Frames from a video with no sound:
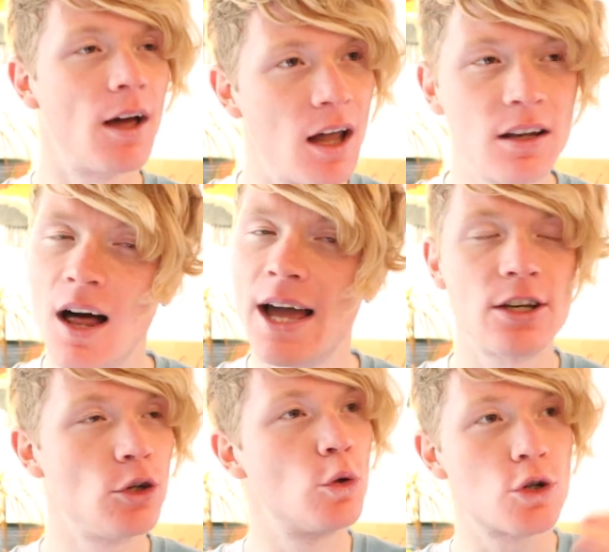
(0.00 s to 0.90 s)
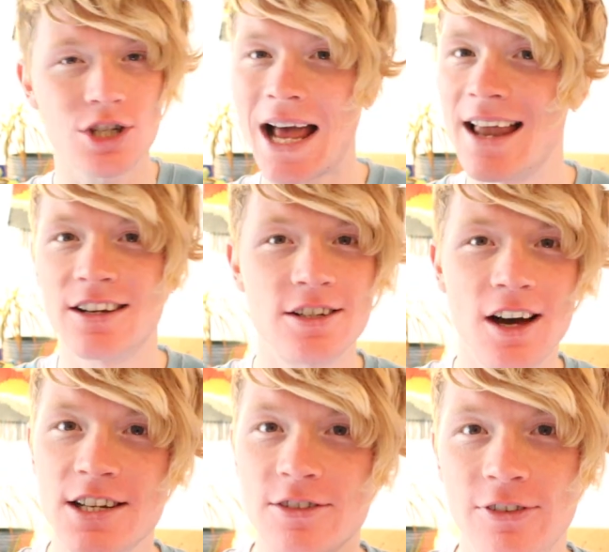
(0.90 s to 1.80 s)
unlike your standard
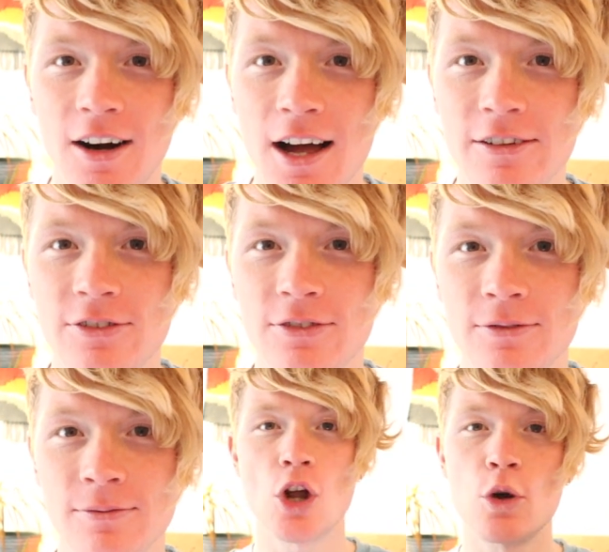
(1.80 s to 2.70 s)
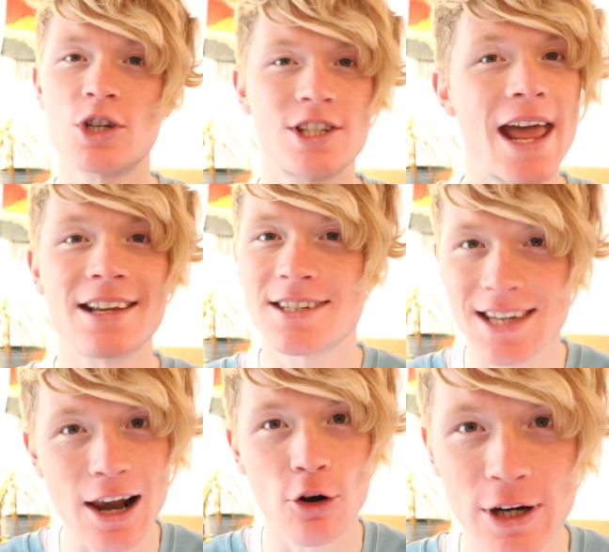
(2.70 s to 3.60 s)
9-to-5, there is no set
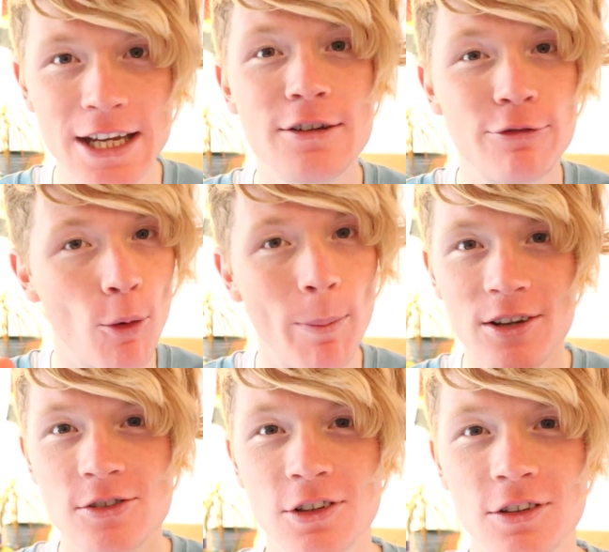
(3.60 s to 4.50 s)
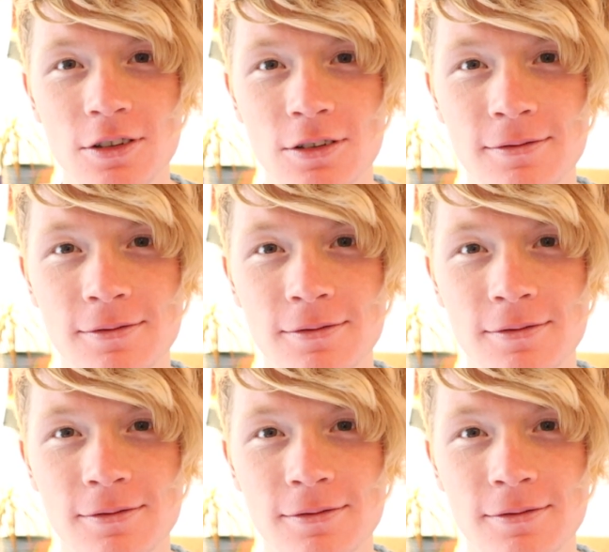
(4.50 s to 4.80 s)
salary for buskers.